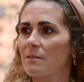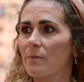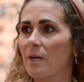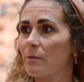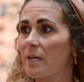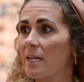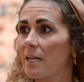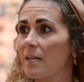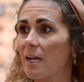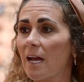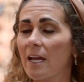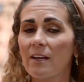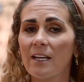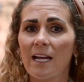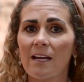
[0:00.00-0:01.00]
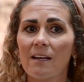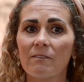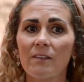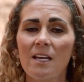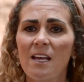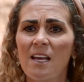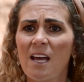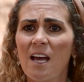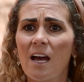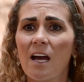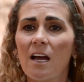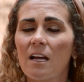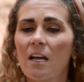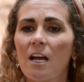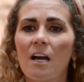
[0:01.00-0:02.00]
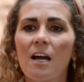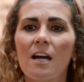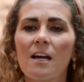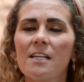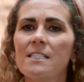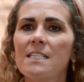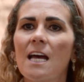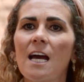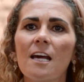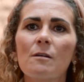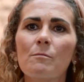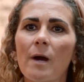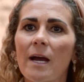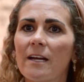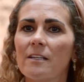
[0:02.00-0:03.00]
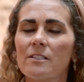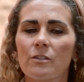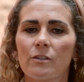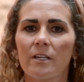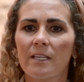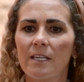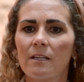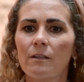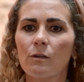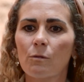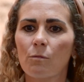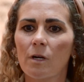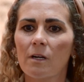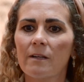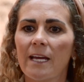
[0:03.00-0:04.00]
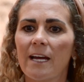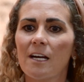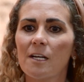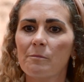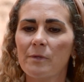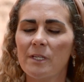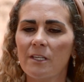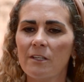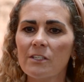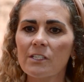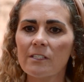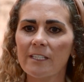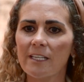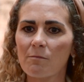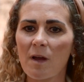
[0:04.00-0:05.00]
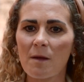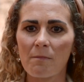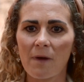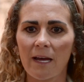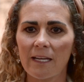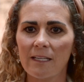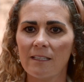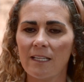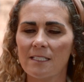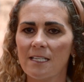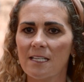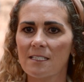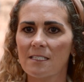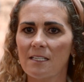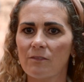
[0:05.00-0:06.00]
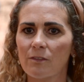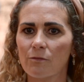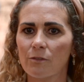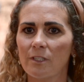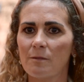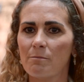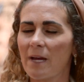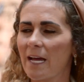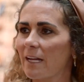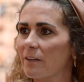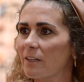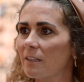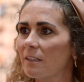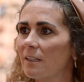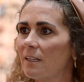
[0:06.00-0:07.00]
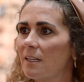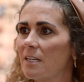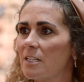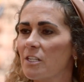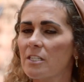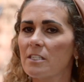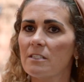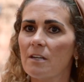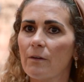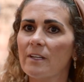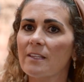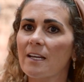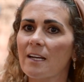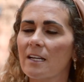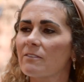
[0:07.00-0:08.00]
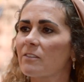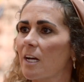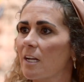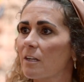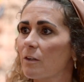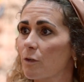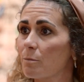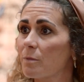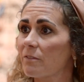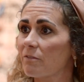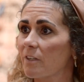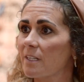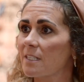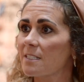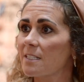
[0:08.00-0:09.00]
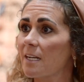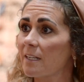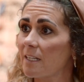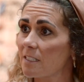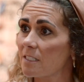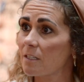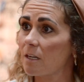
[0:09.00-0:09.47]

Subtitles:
of my week. I could have a ton of miles or a killer workout, but usually in my mind that doesn't even really matter. Just knowing that I've got a group of friends that I get to